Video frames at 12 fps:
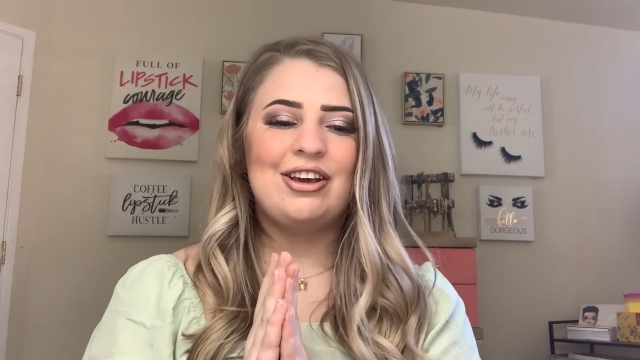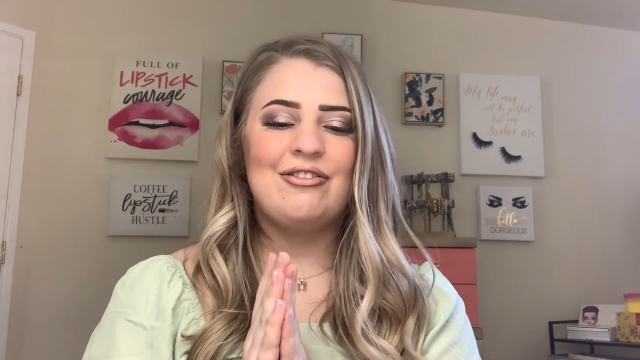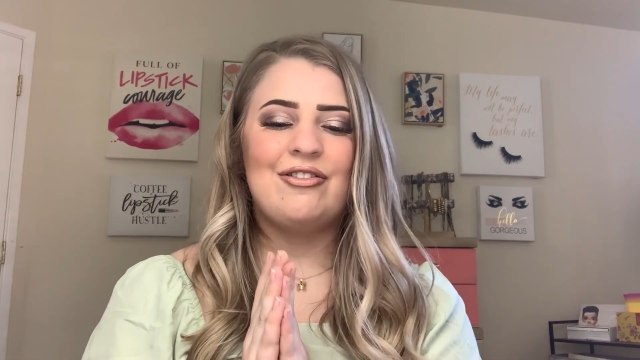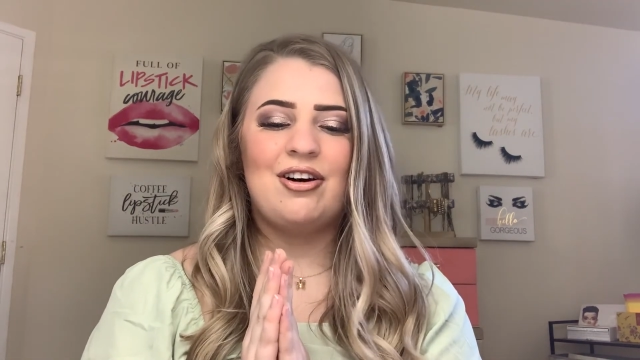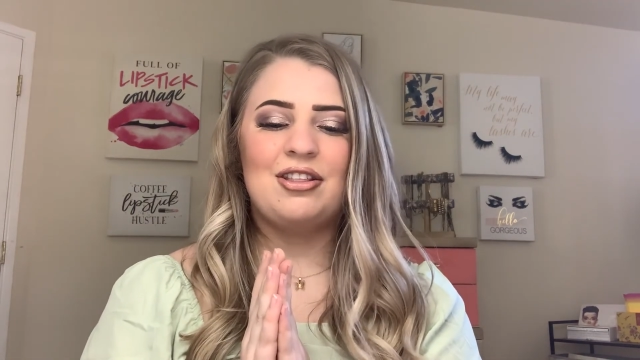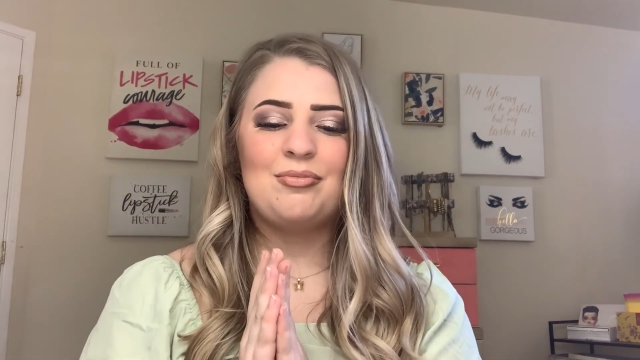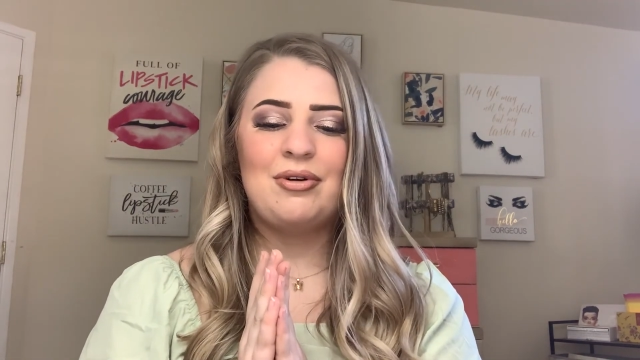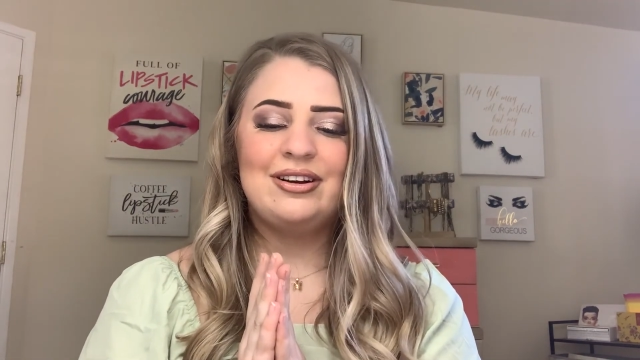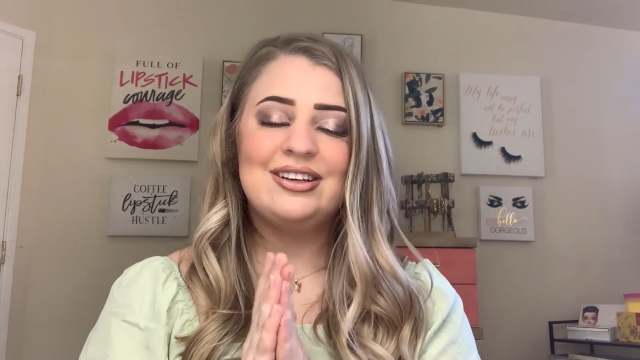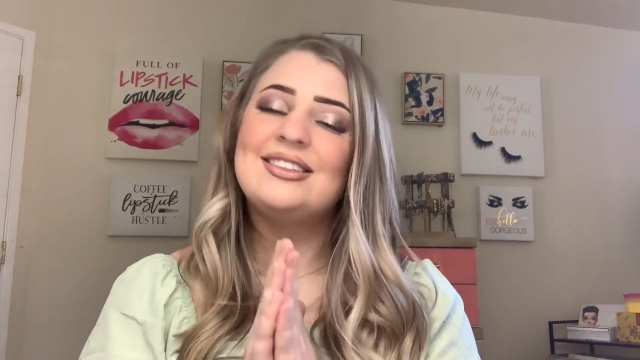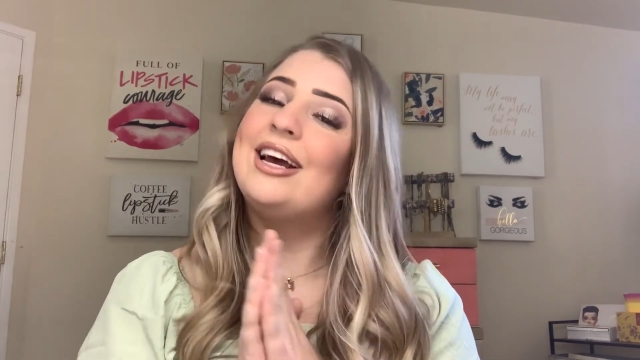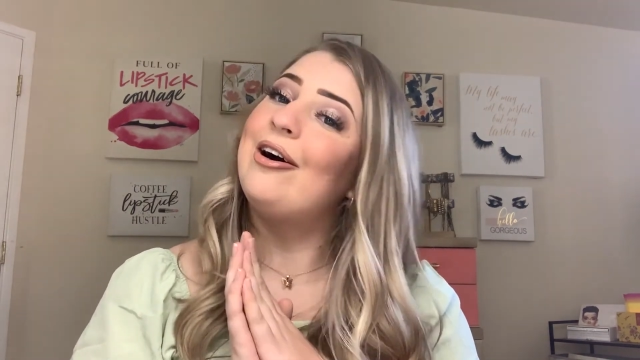of all the
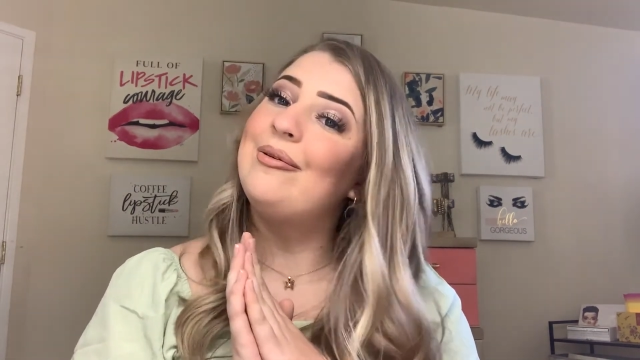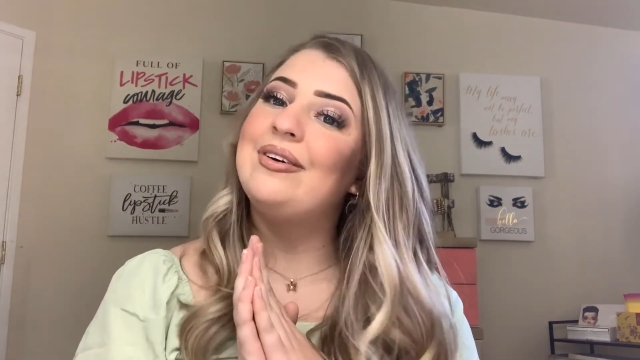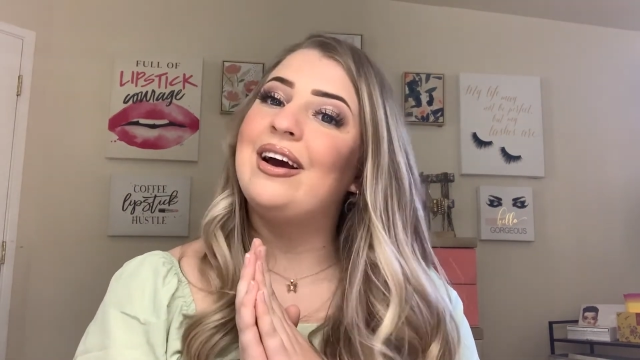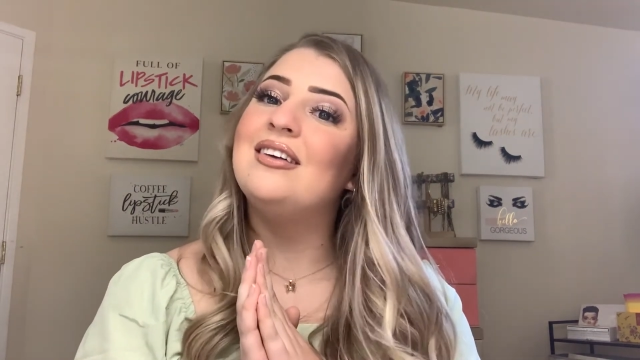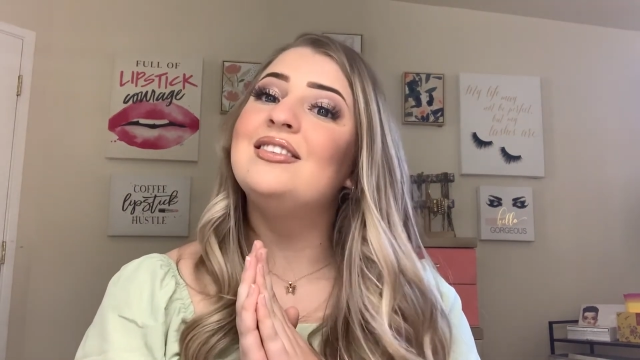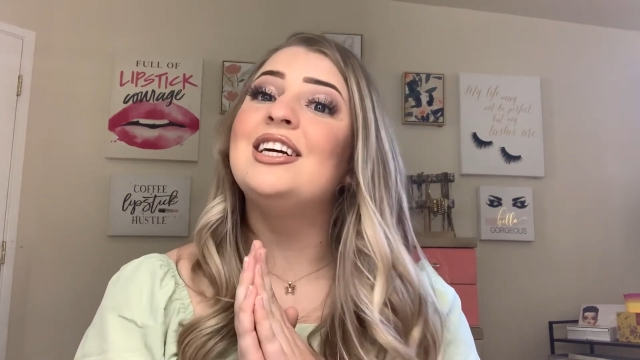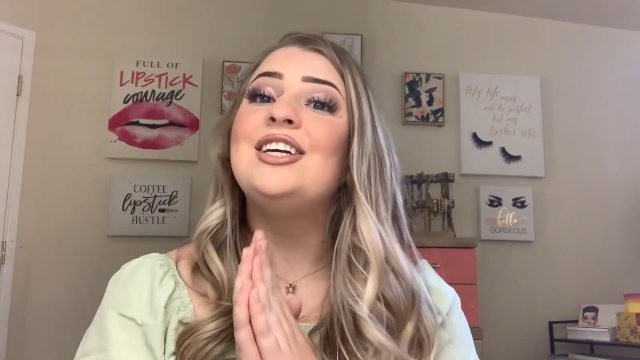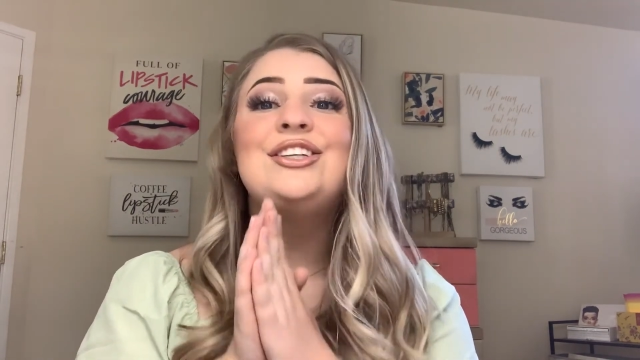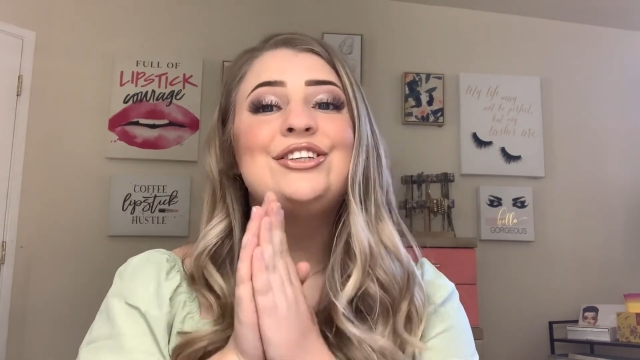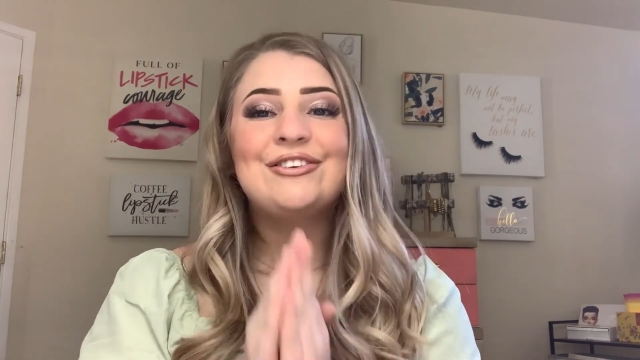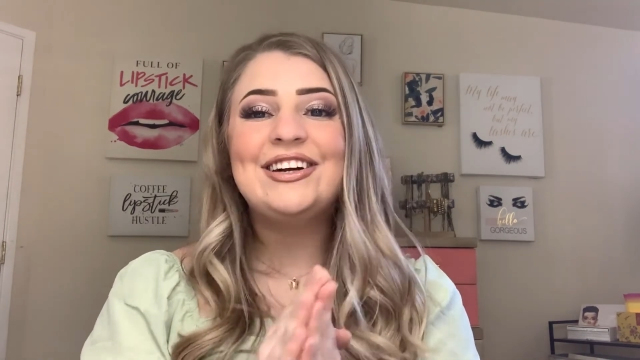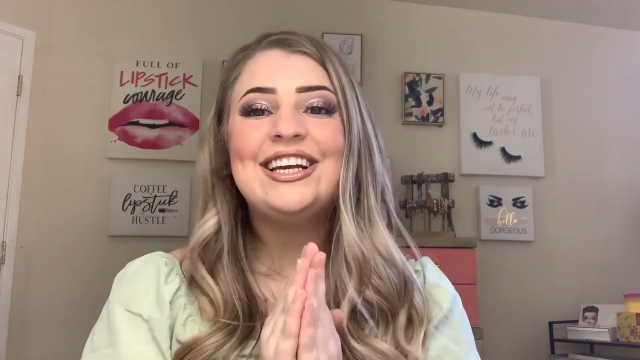products. I hope you guys
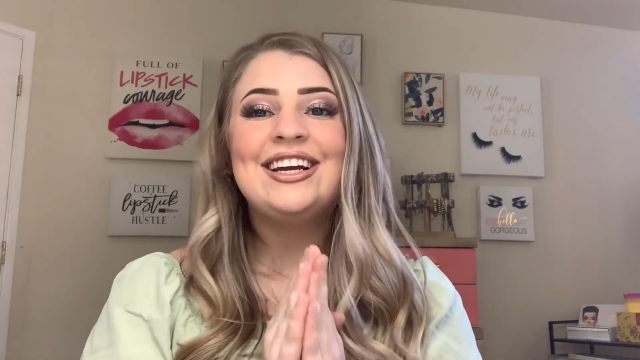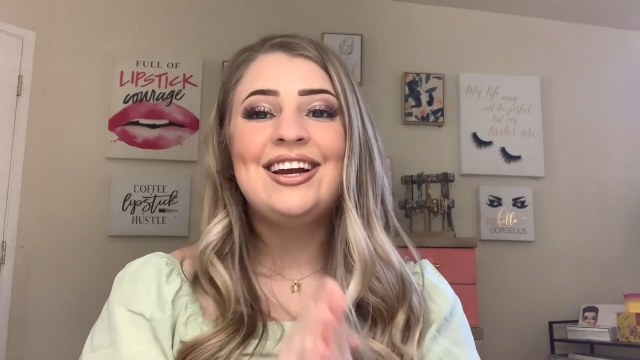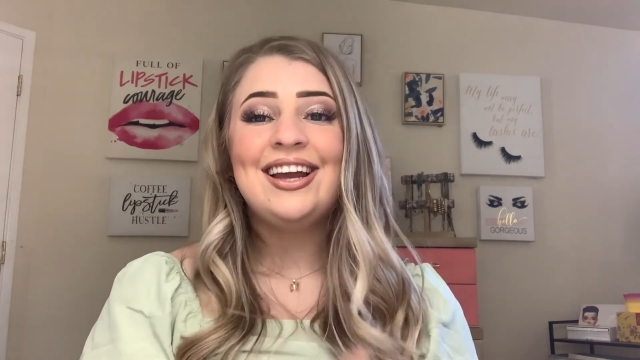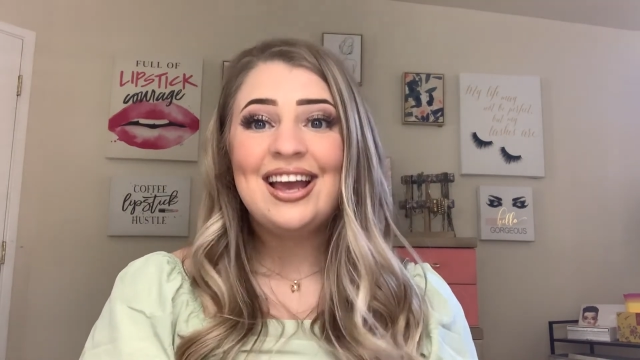enjoyed it.